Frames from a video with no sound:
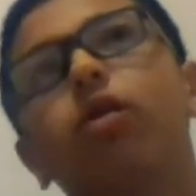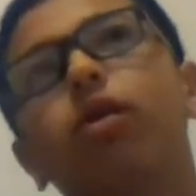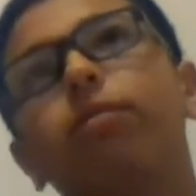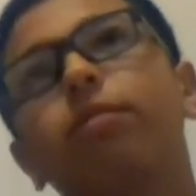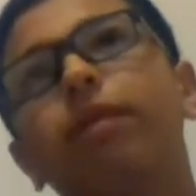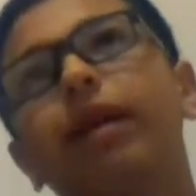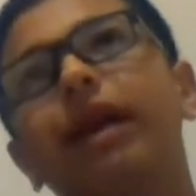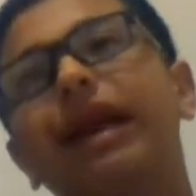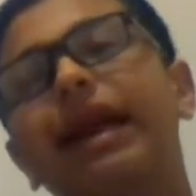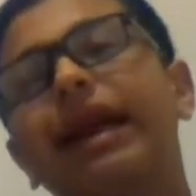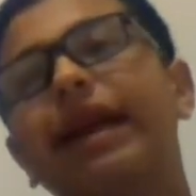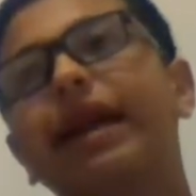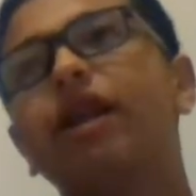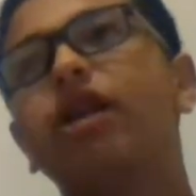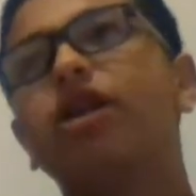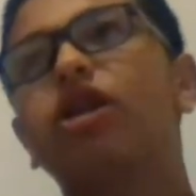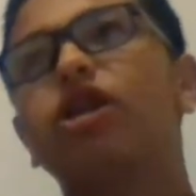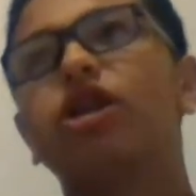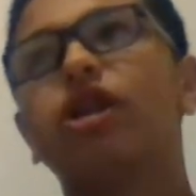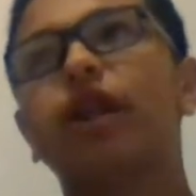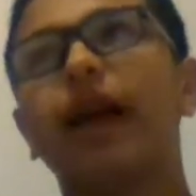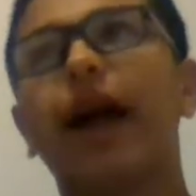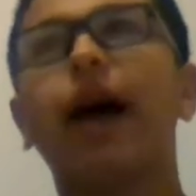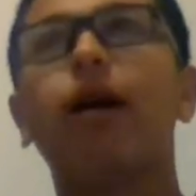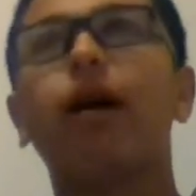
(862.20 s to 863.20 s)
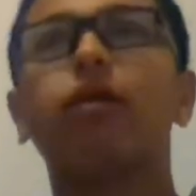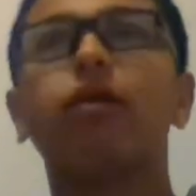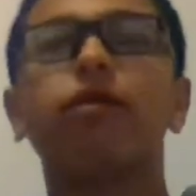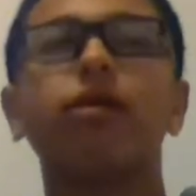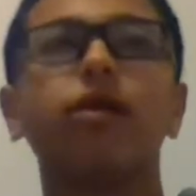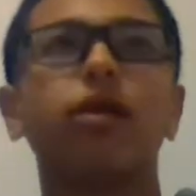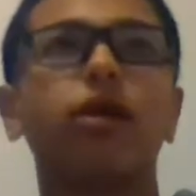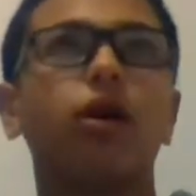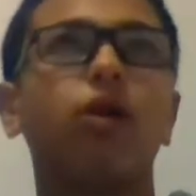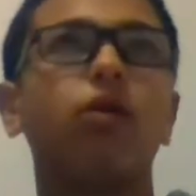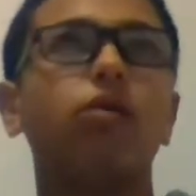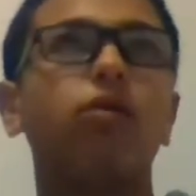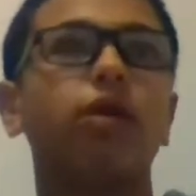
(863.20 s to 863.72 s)
being inched out of
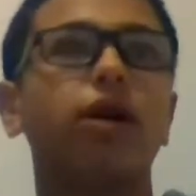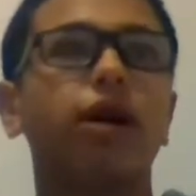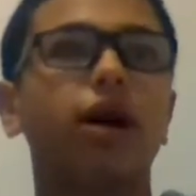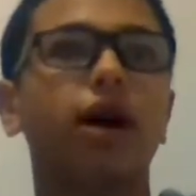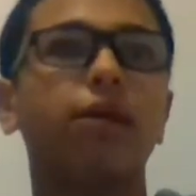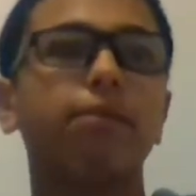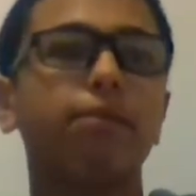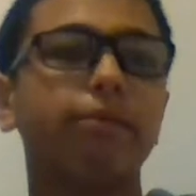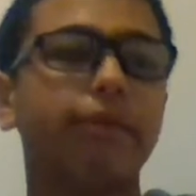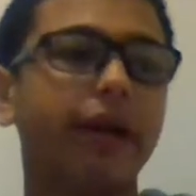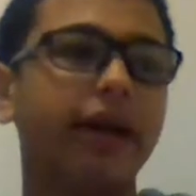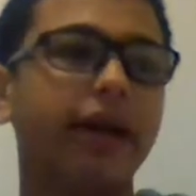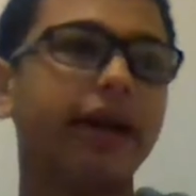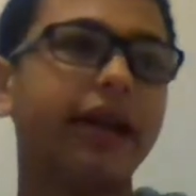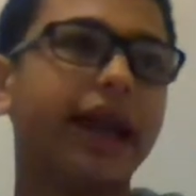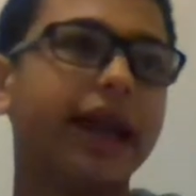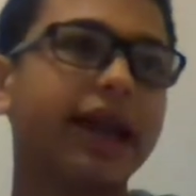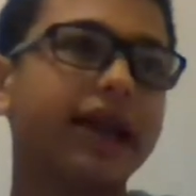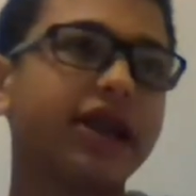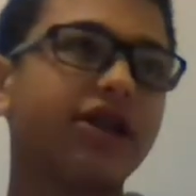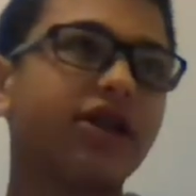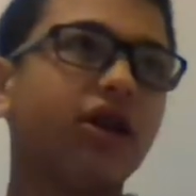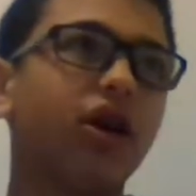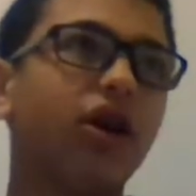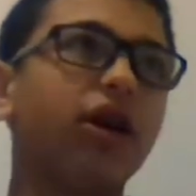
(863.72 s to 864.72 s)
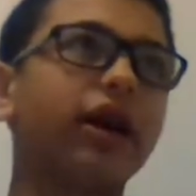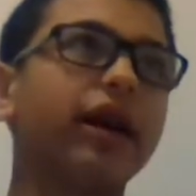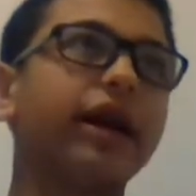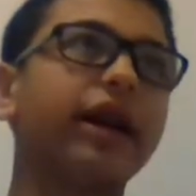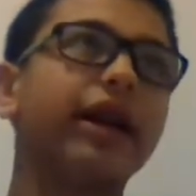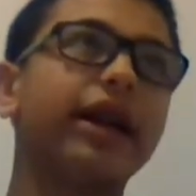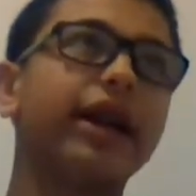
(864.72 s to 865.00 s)
their own company they started.